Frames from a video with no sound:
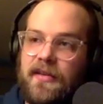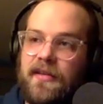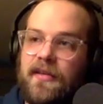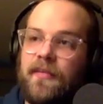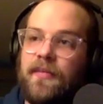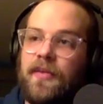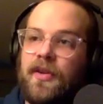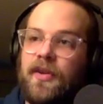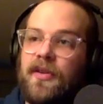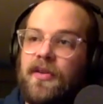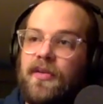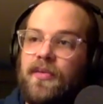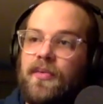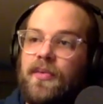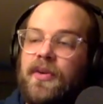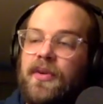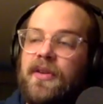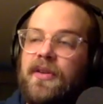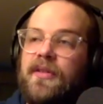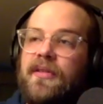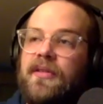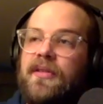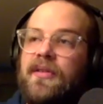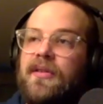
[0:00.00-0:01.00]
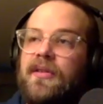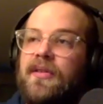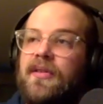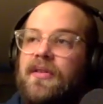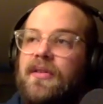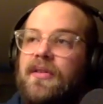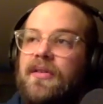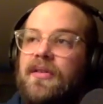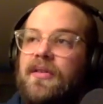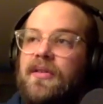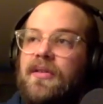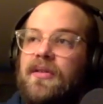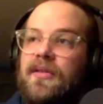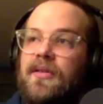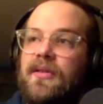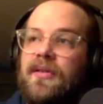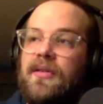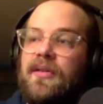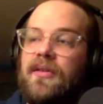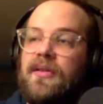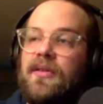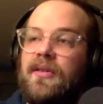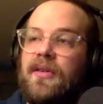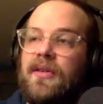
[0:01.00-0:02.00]
I'm good with,
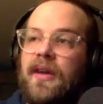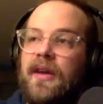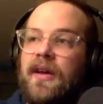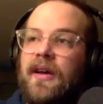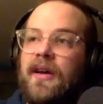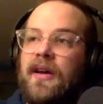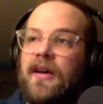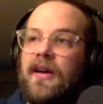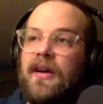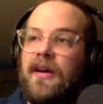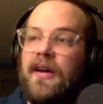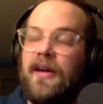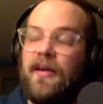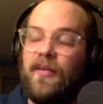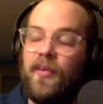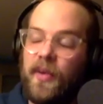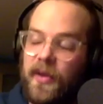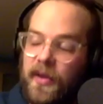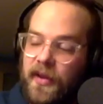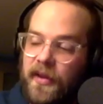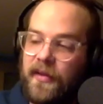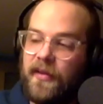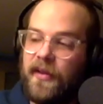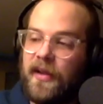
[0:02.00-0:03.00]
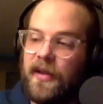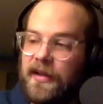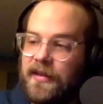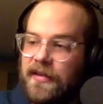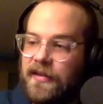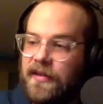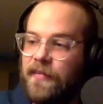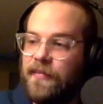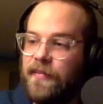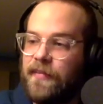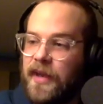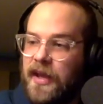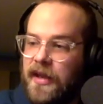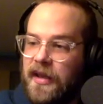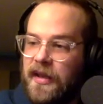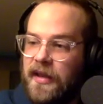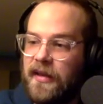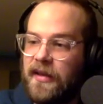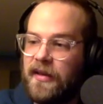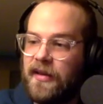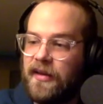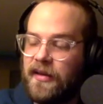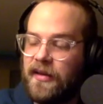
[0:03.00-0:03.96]
I really like to make,